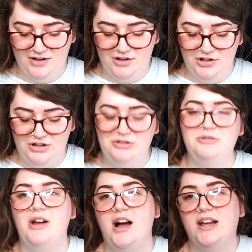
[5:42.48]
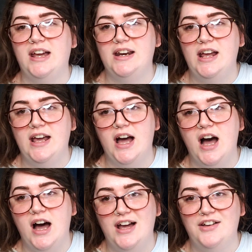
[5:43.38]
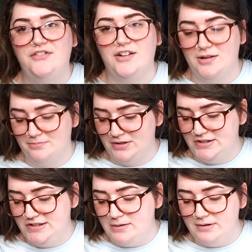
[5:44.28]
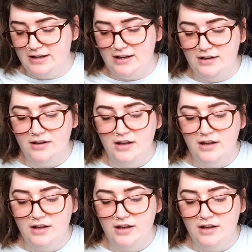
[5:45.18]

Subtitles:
you do not get a high from CBD.